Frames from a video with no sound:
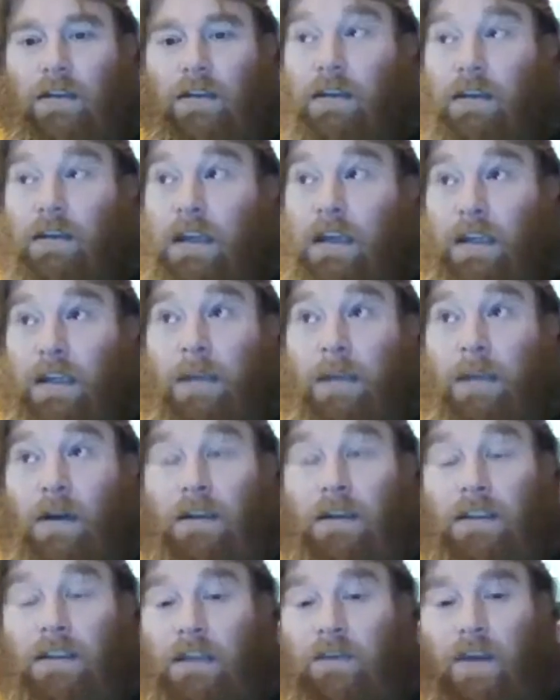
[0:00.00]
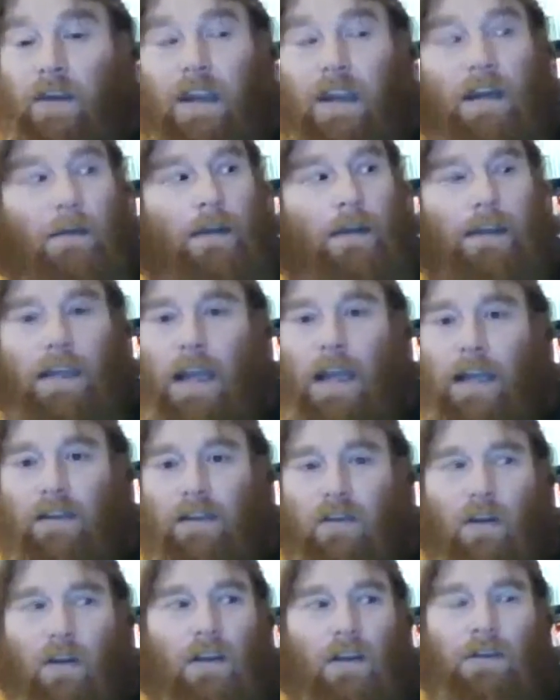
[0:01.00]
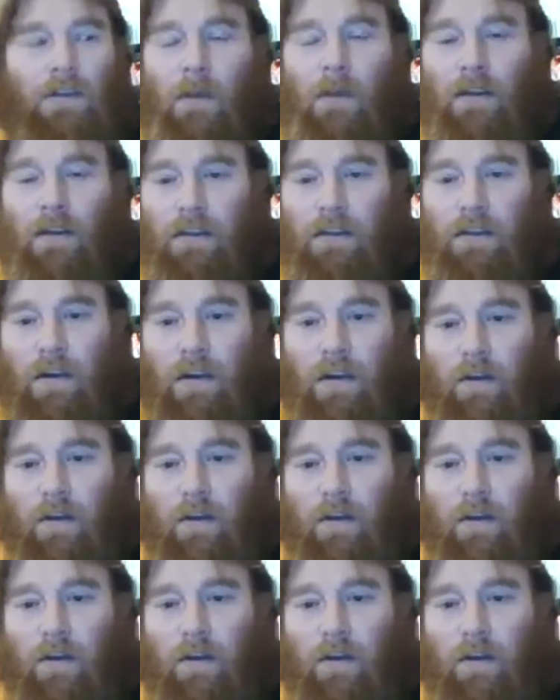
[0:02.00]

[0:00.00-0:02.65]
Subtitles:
It came on TV, and I'm like, yeah, I saw this months ago.